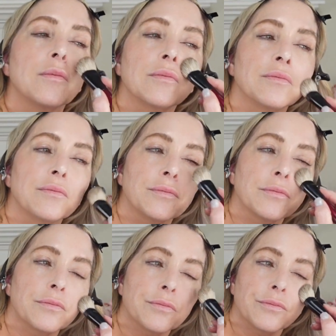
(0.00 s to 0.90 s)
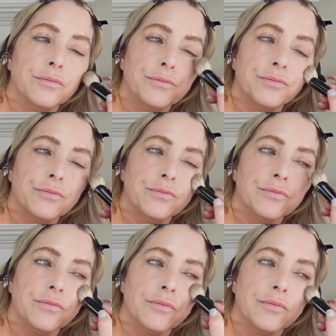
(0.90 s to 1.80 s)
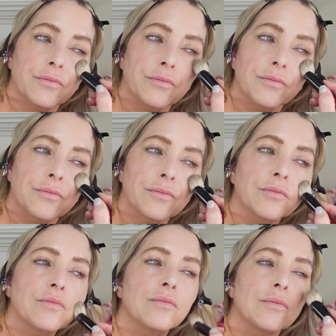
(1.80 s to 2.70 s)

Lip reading: (silence)